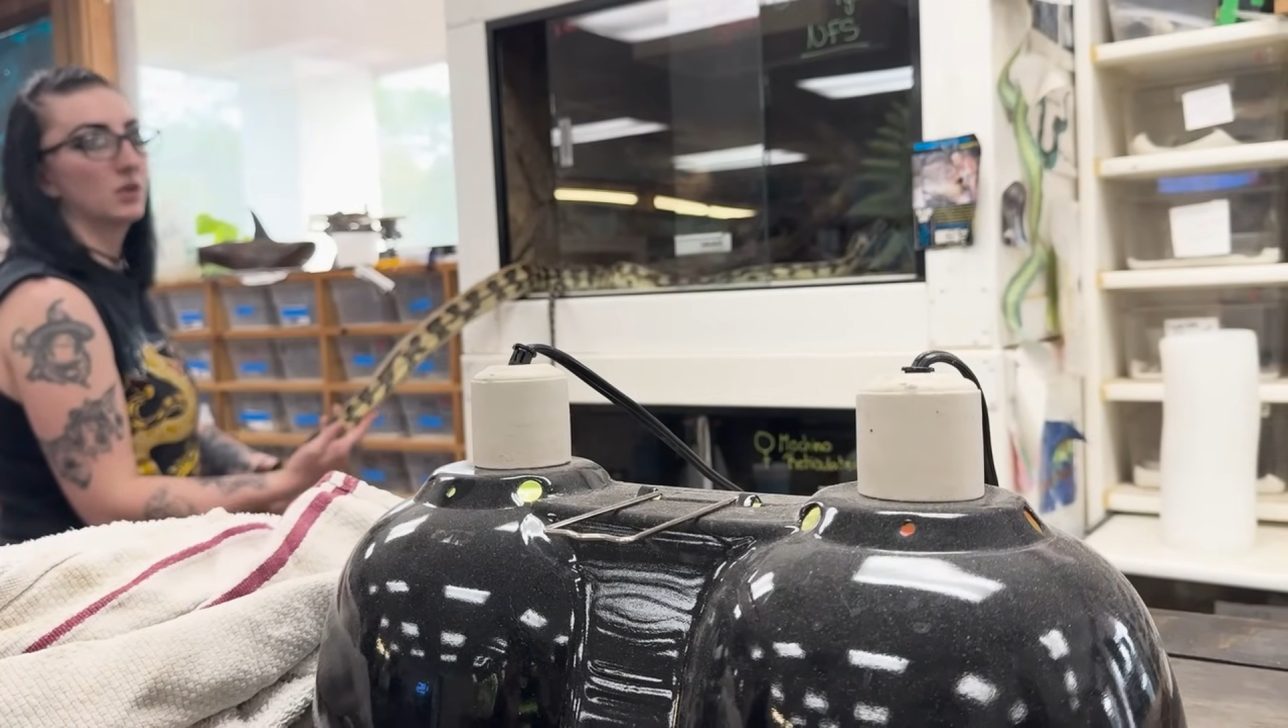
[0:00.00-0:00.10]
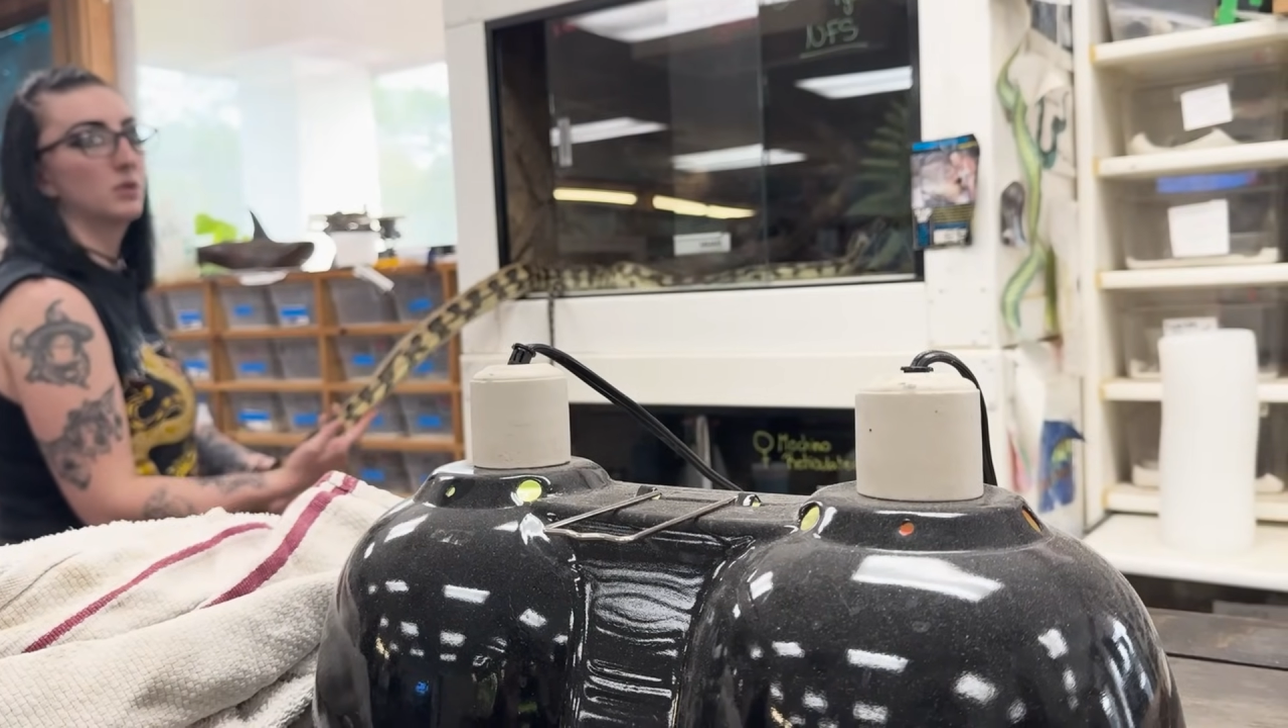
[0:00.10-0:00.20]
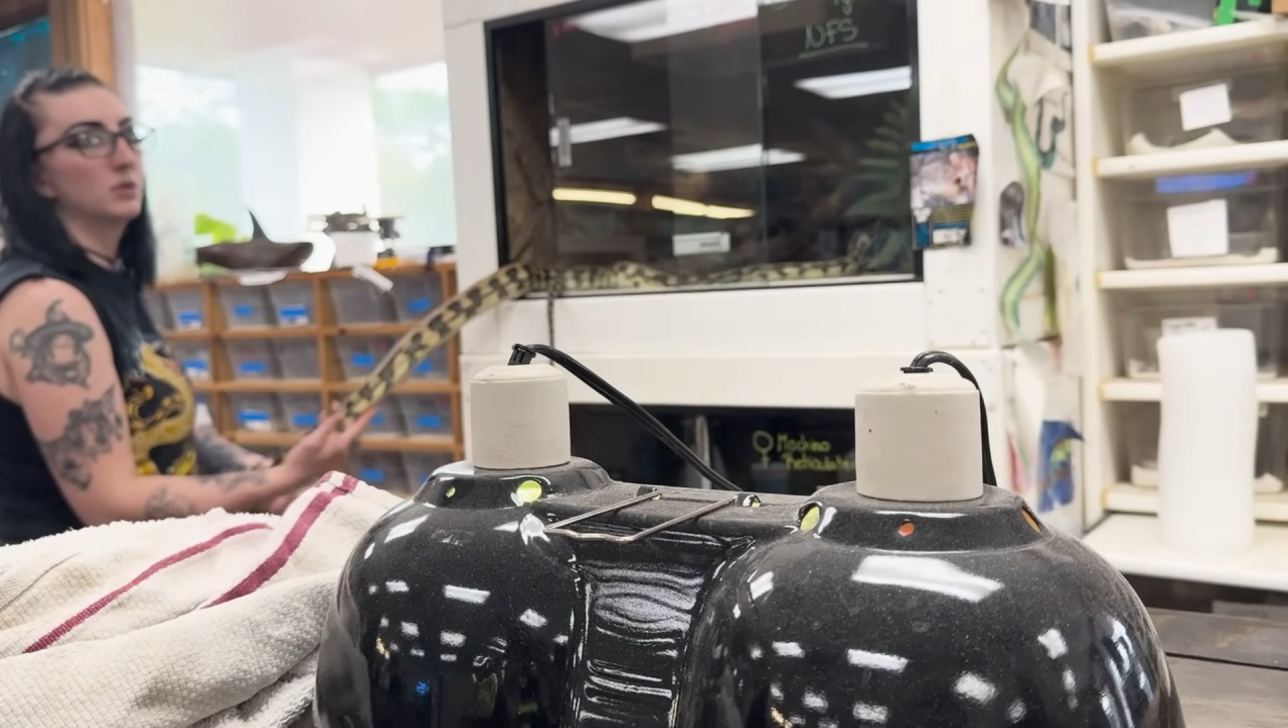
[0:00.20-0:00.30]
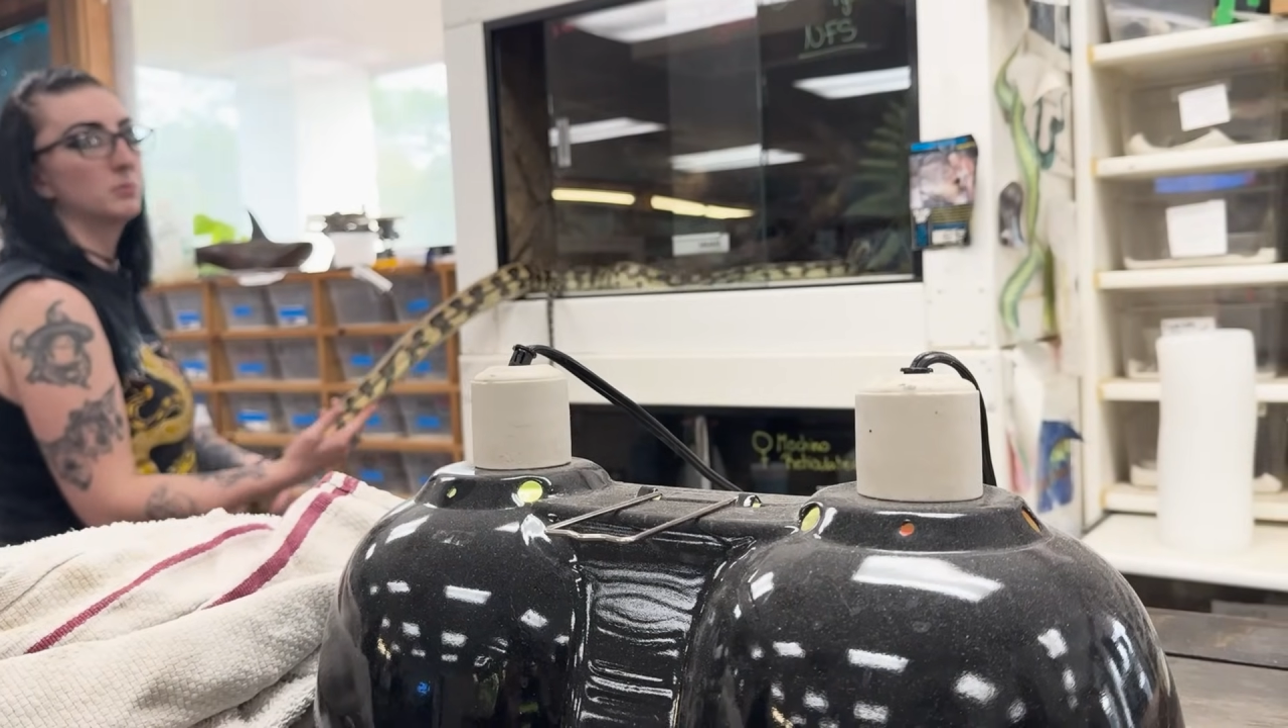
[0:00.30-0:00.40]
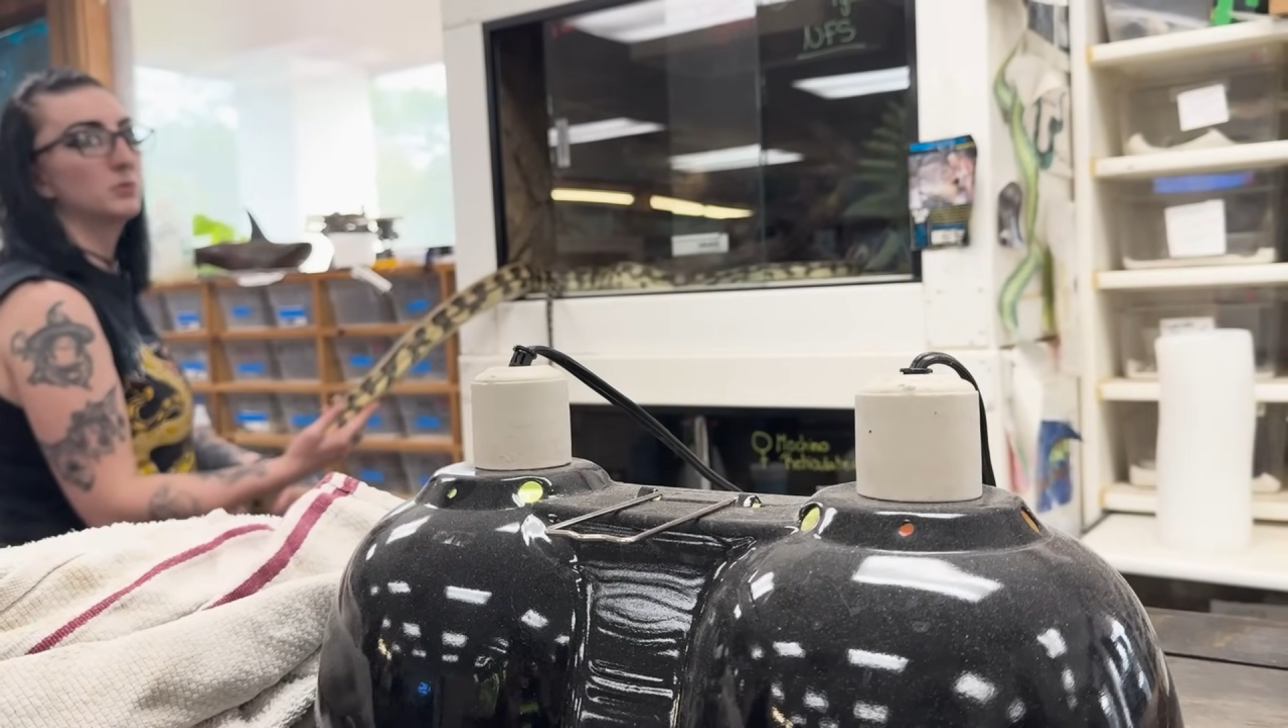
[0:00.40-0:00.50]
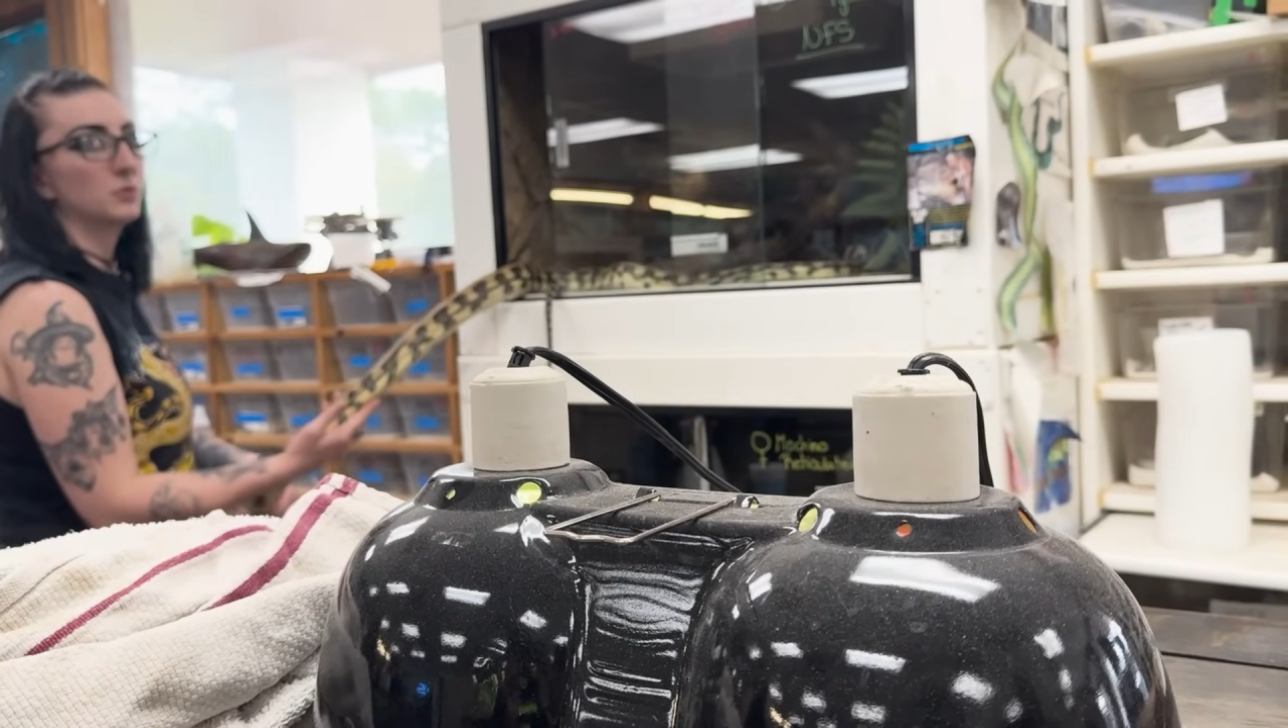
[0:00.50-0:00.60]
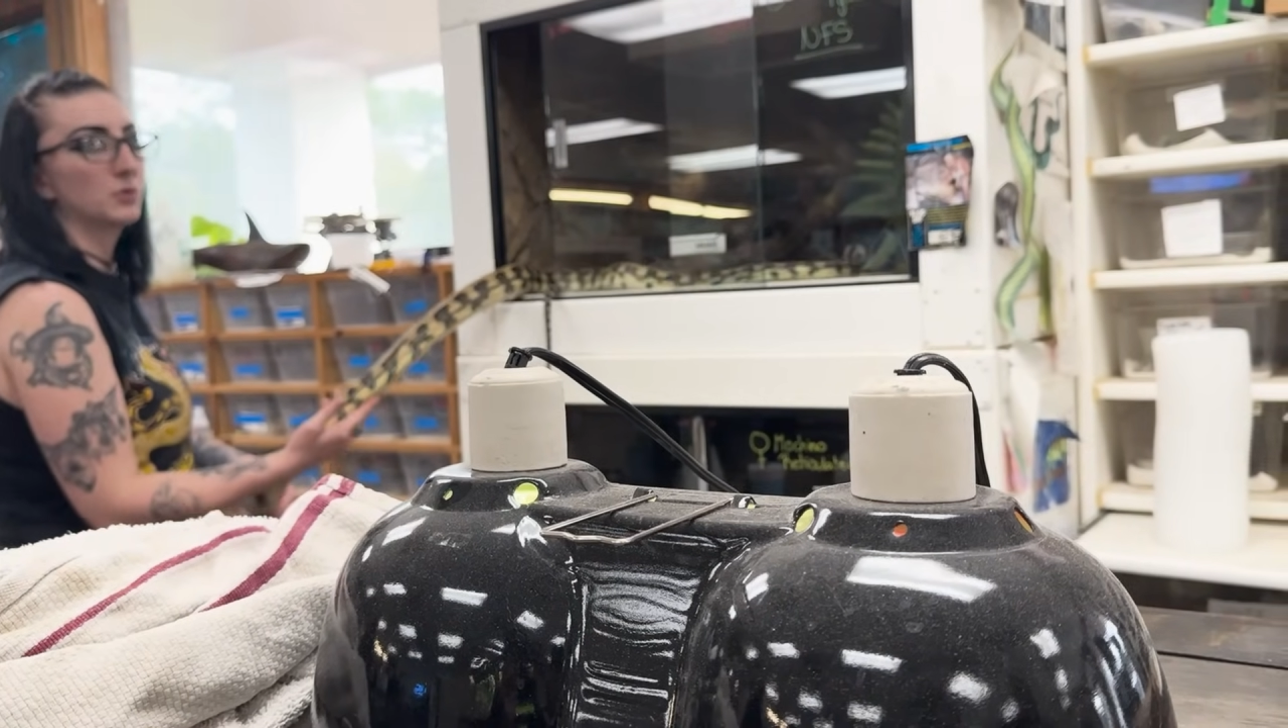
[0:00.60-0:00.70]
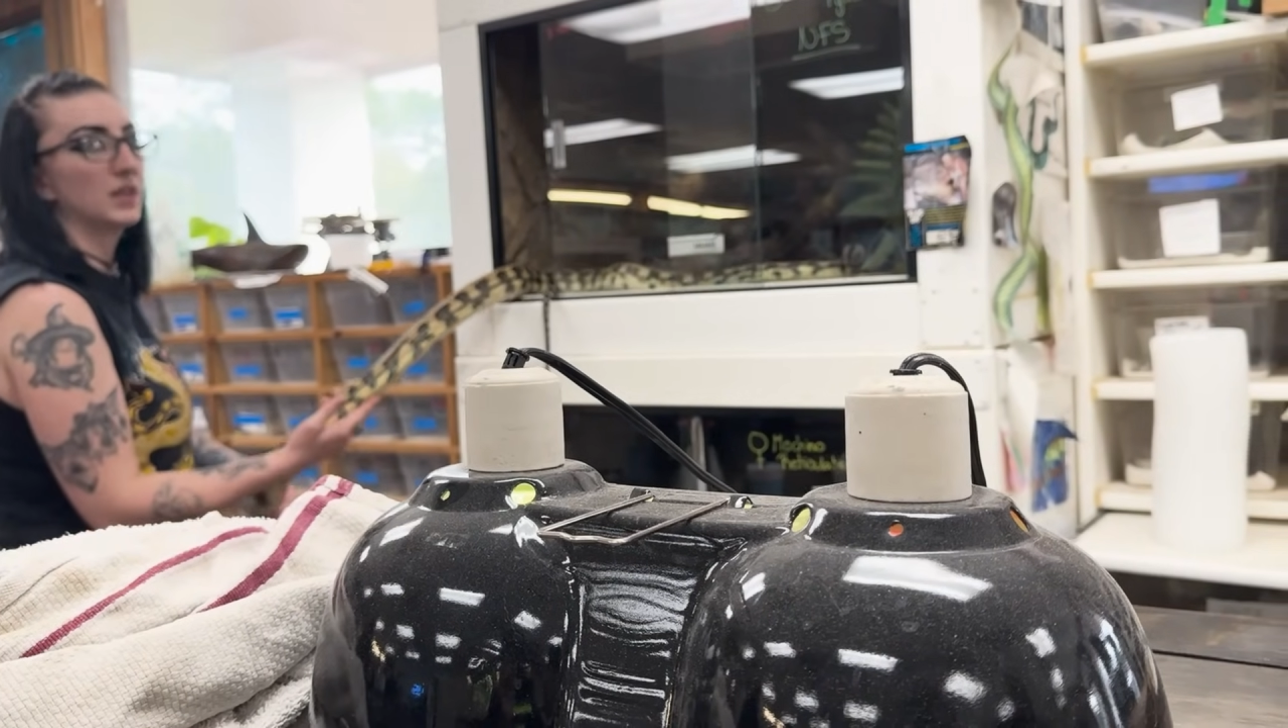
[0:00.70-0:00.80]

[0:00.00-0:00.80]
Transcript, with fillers: on them before